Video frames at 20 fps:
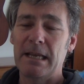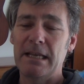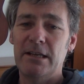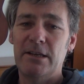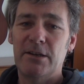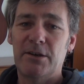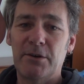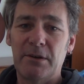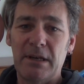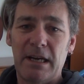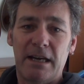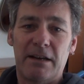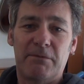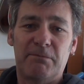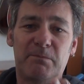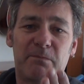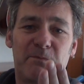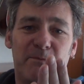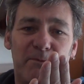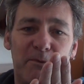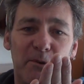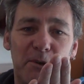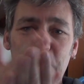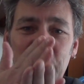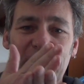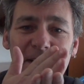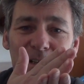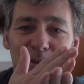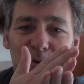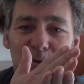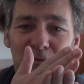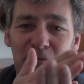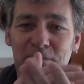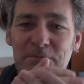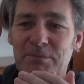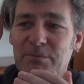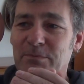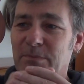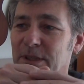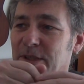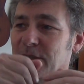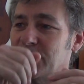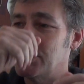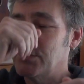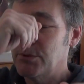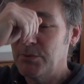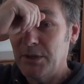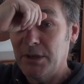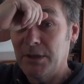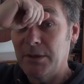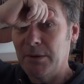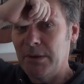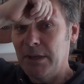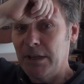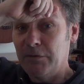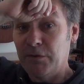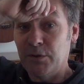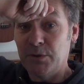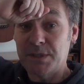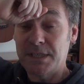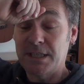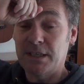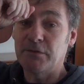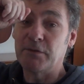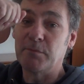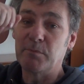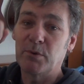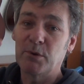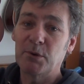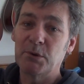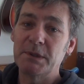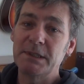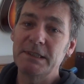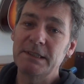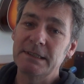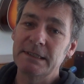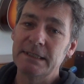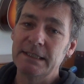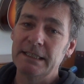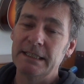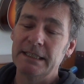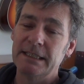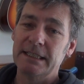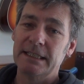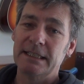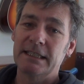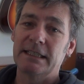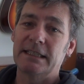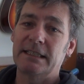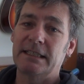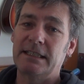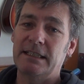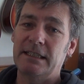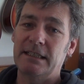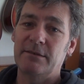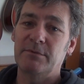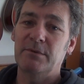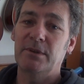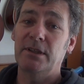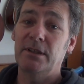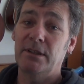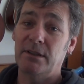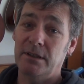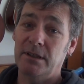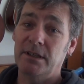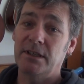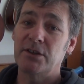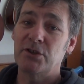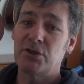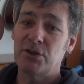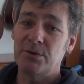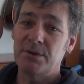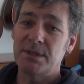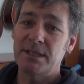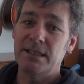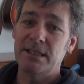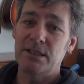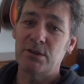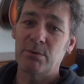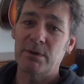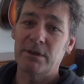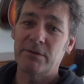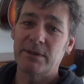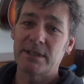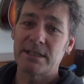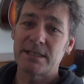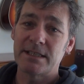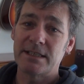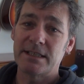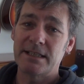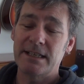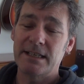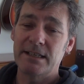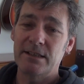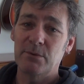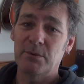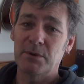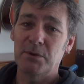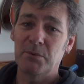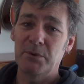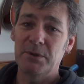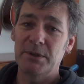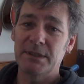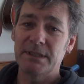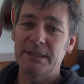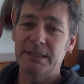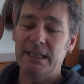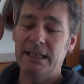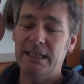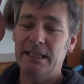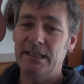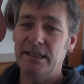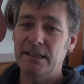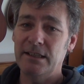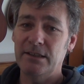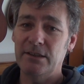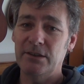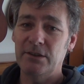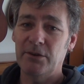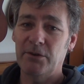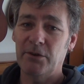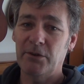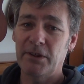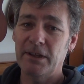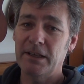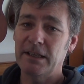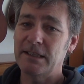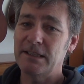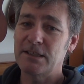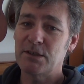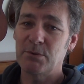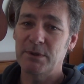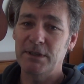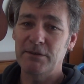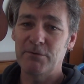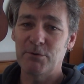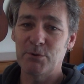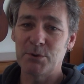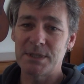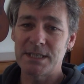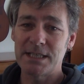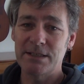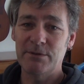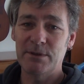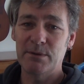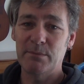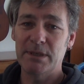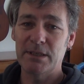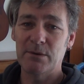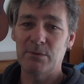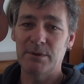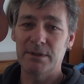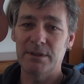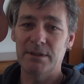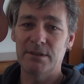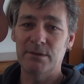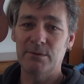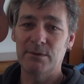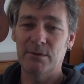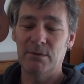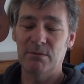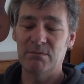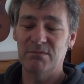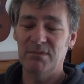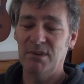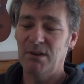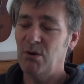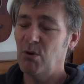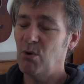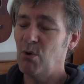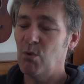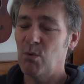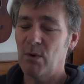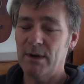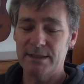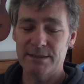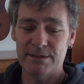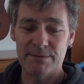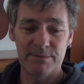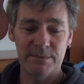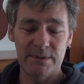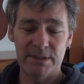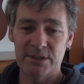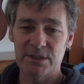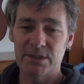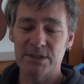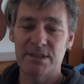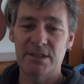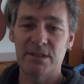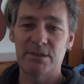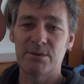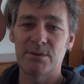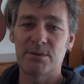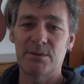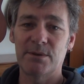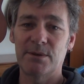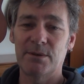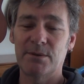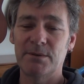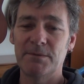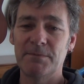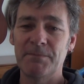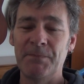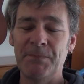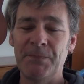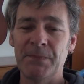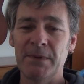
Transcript: you know, a firm cutoff because you'll know if you're self-employed, uh, you know, you can choose any 12 hours of the day you want to work and you're thinking 24-7 about what you're doing always. It just goes on and on.